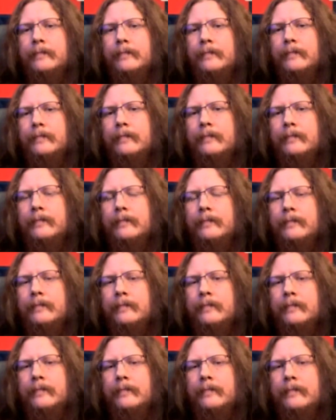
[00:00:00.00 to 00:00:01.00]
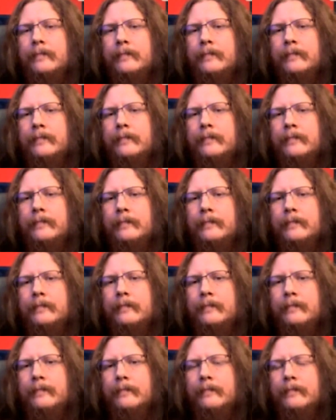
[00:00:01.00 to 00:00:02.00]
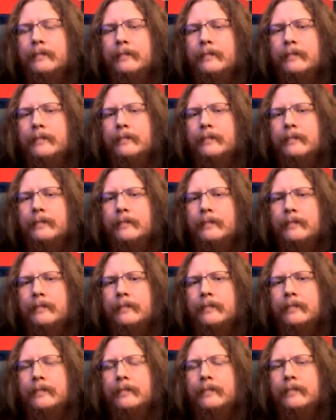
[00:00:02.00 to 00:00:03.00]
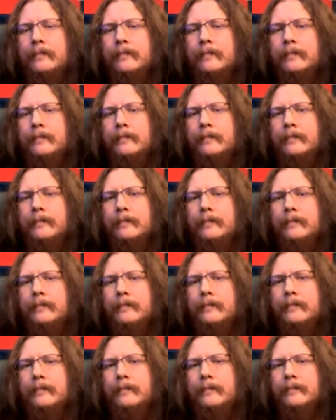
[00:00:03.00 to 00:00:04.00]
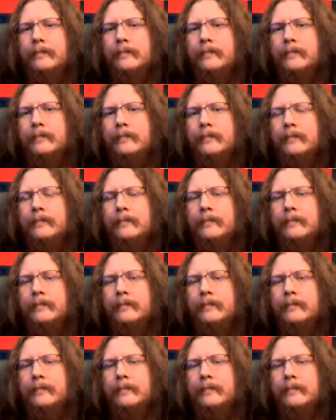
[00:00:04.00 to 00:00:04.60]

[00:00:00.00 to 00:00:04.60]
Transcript: No words are spoken by the person on screen.